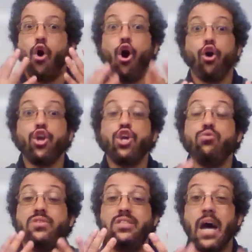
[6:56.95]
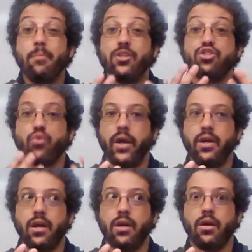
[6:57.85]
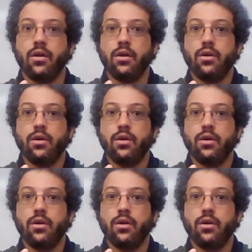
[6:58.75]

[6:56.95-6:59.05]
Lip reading: are you demonstrating